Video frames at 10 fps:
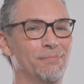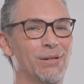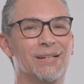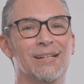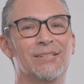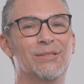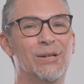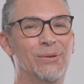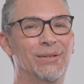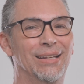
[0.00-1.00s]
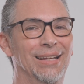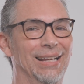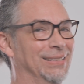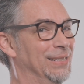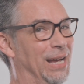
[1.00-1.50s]
book on your own,
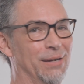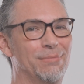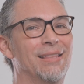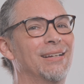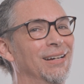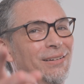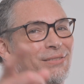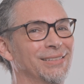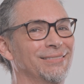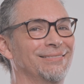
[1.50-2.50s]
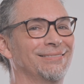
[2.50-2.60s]
it's gotta be the cover.